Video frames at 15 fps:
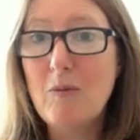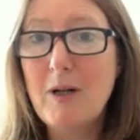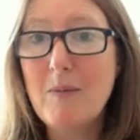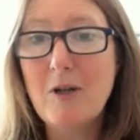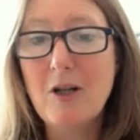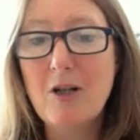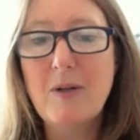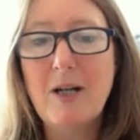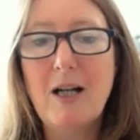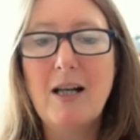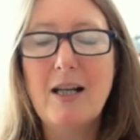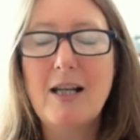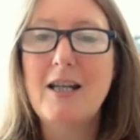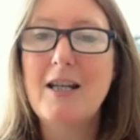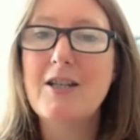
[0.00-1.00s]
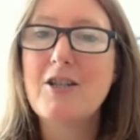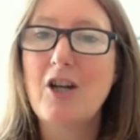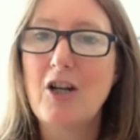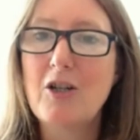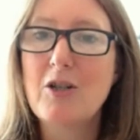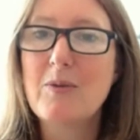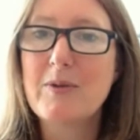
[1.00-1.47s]
My mobile is
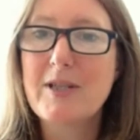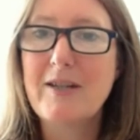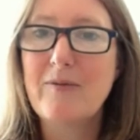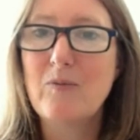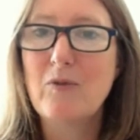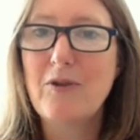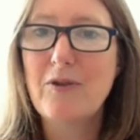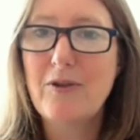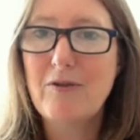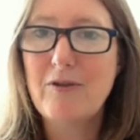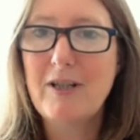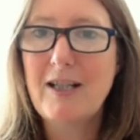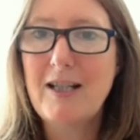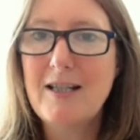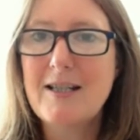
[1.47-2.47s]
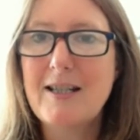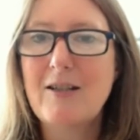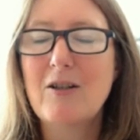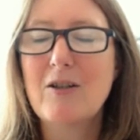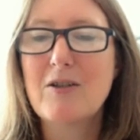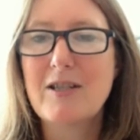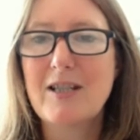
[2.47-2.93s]

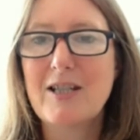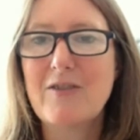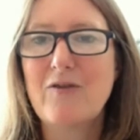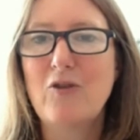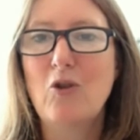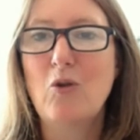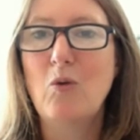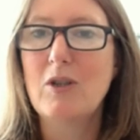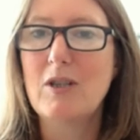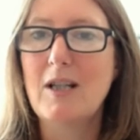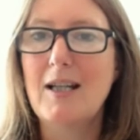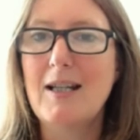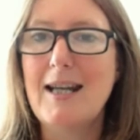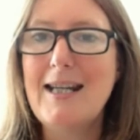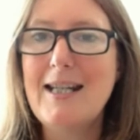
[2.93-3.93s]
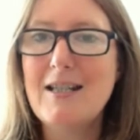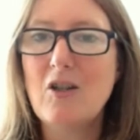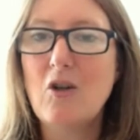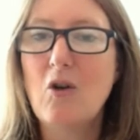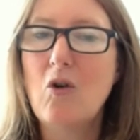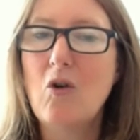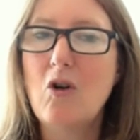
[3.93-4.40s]
07713 064 198,
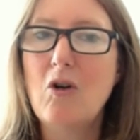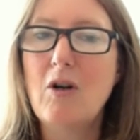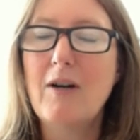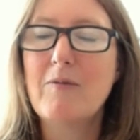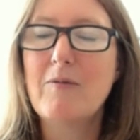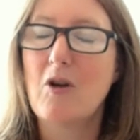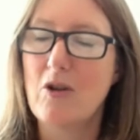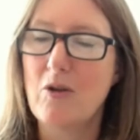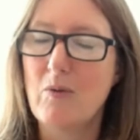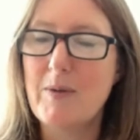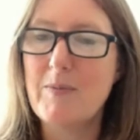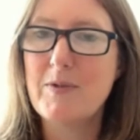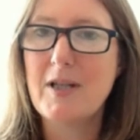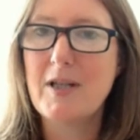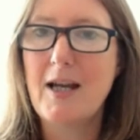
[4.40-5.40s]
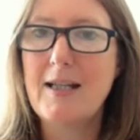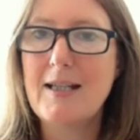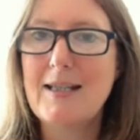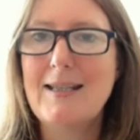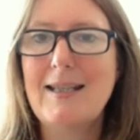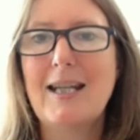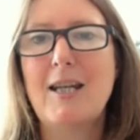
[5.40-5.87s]
or on the website
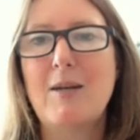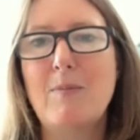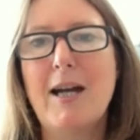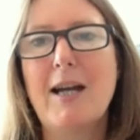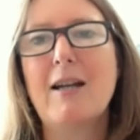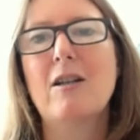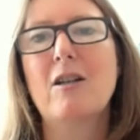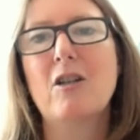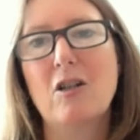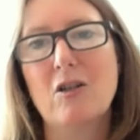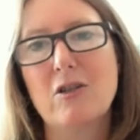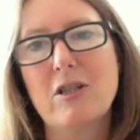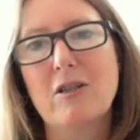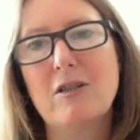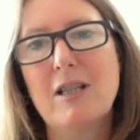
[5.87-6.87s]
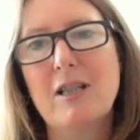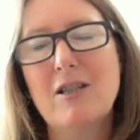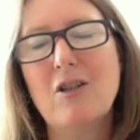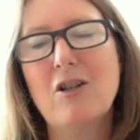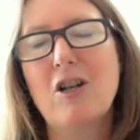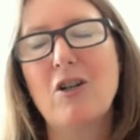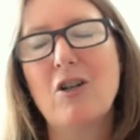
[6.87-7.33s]

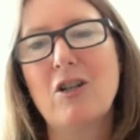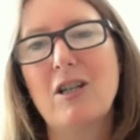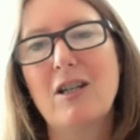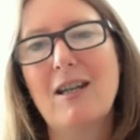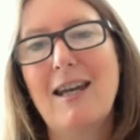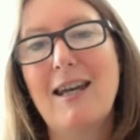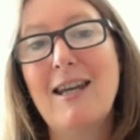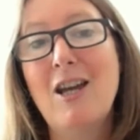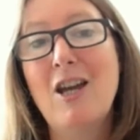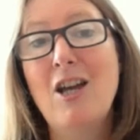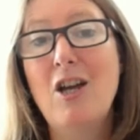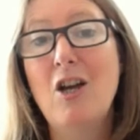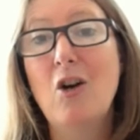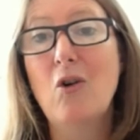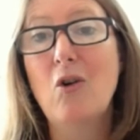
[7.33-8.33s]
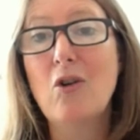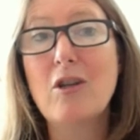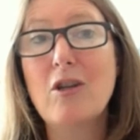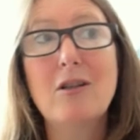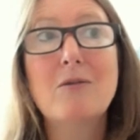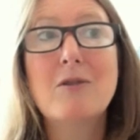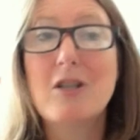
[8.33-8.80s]
nickymacconsulting.co.uk, or
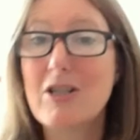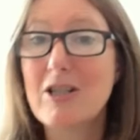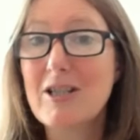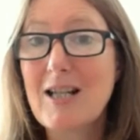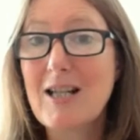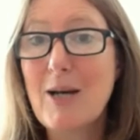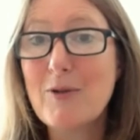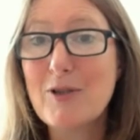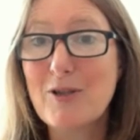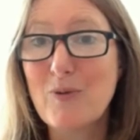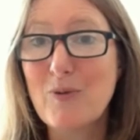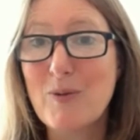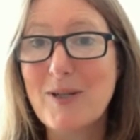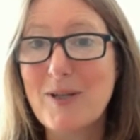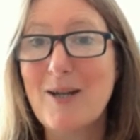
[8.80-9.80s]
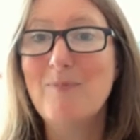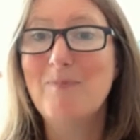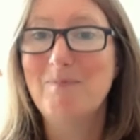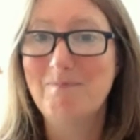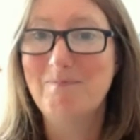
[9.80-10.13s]
the Sussex Collaborative website.